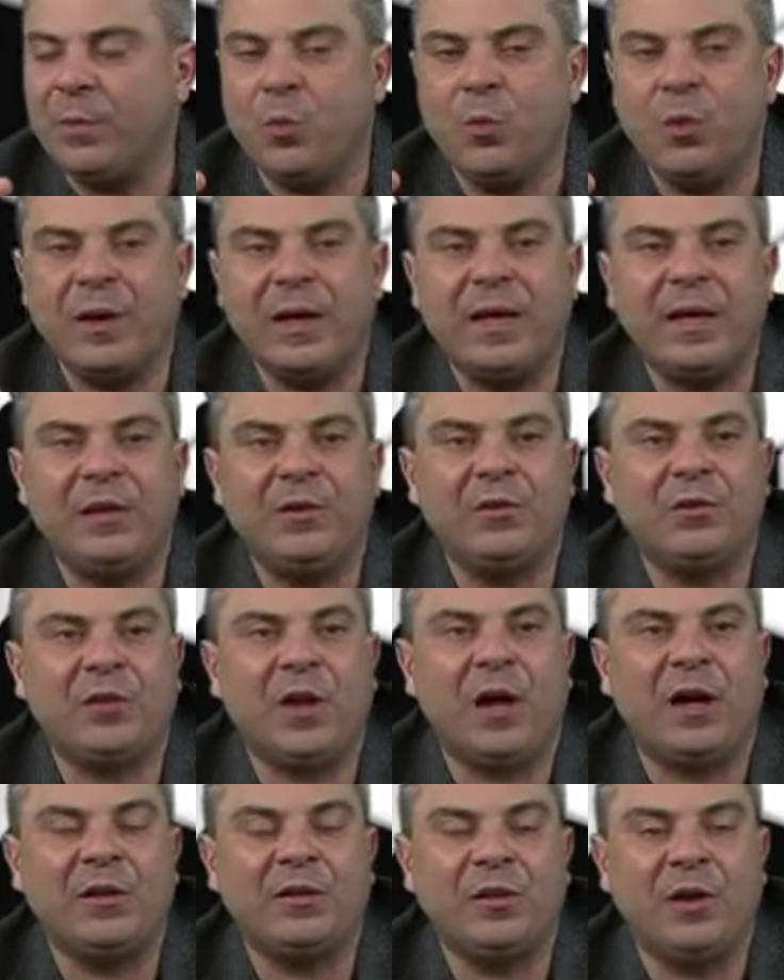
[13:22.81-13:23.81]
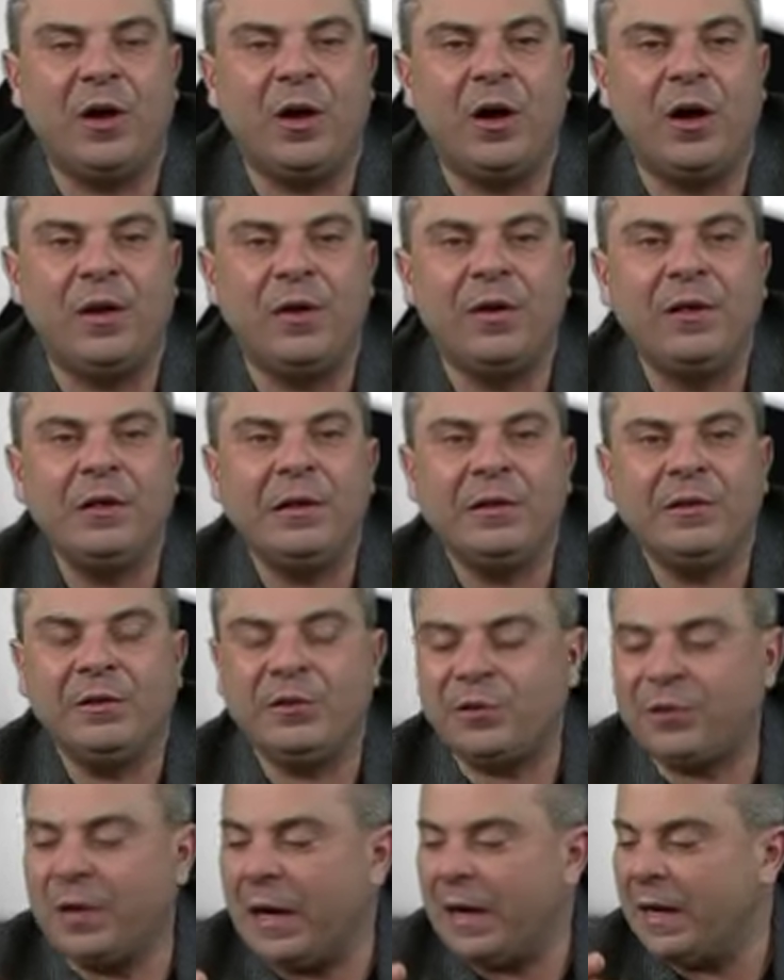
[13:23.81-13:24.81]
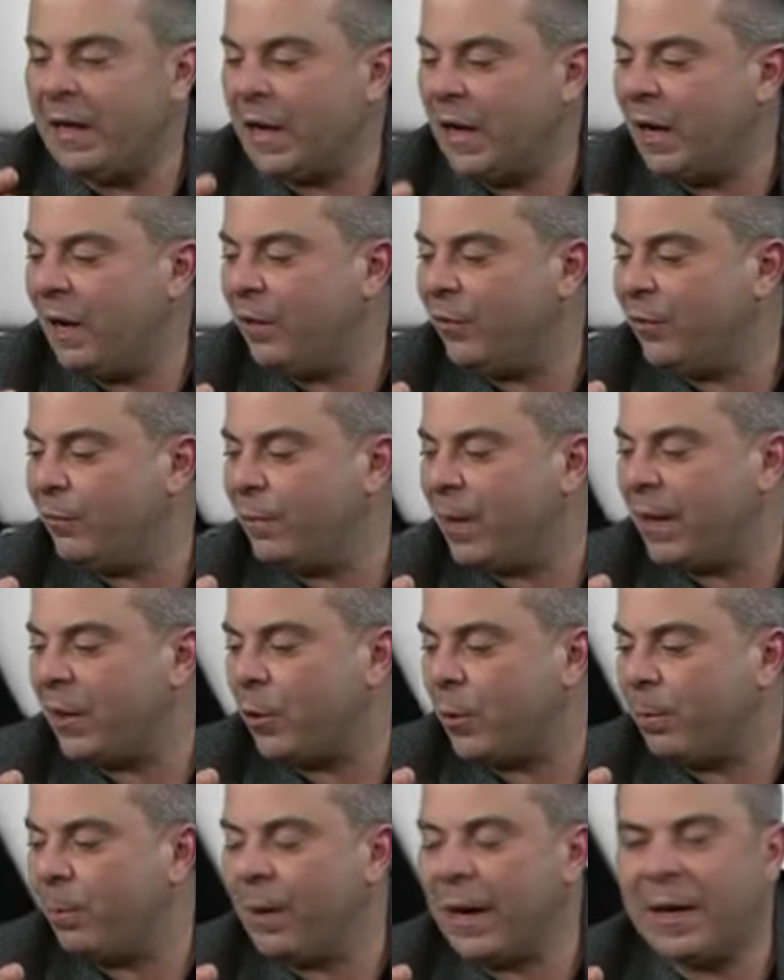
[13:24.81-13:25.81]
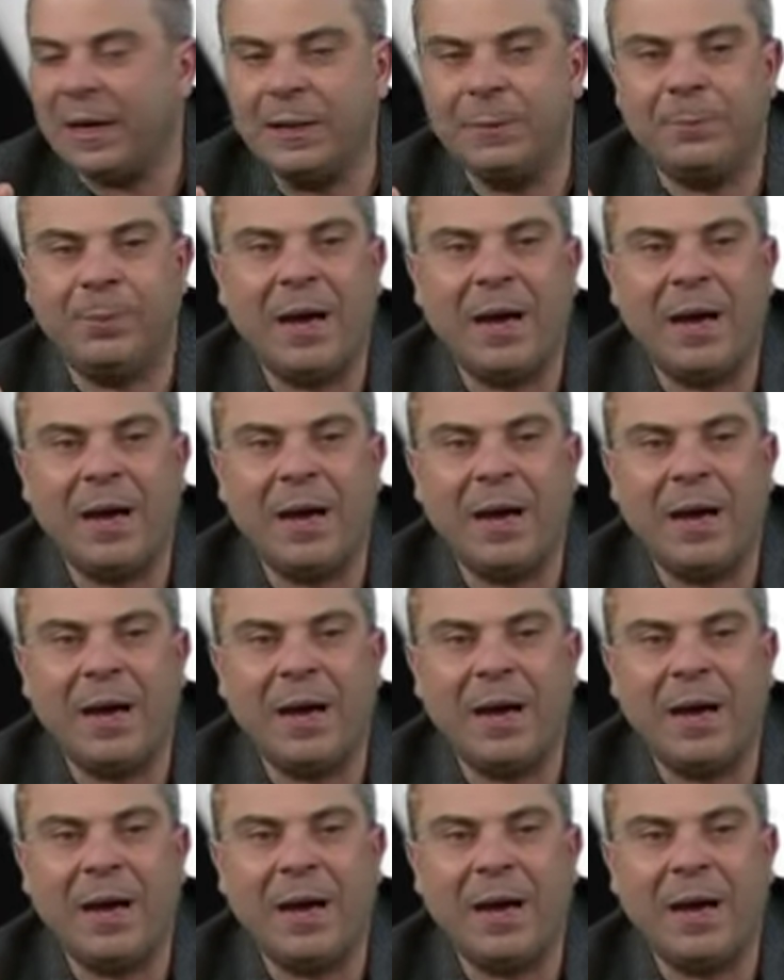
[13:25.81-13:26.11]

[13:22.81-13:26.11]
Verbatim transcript: and we'll get his thoughts on the signing of Michael Bradley.